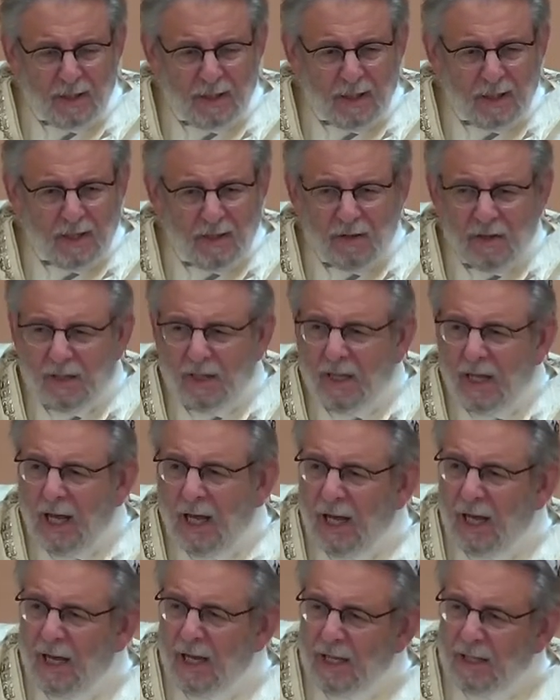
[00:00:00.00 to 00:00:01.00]
The
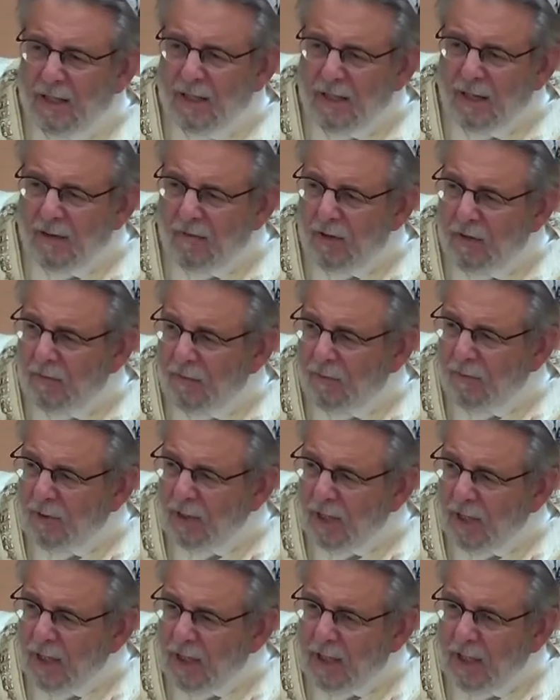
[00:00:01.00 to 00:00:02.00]
land of the
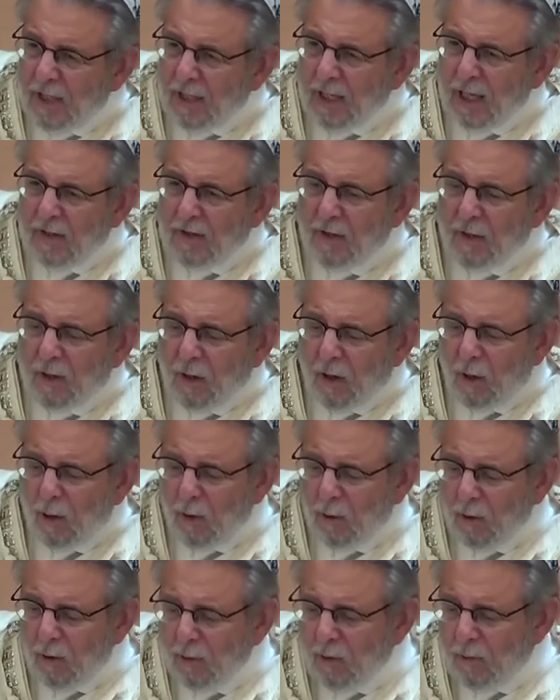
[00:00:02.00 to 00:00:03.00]
free and the
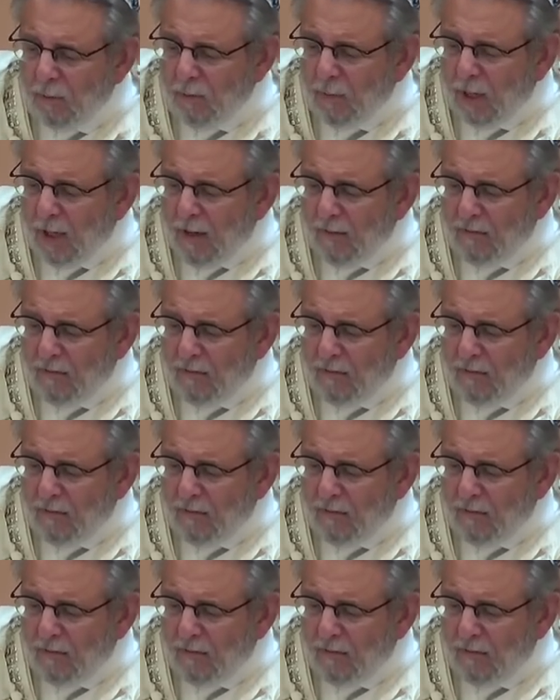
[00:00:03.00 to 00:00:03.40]
home of the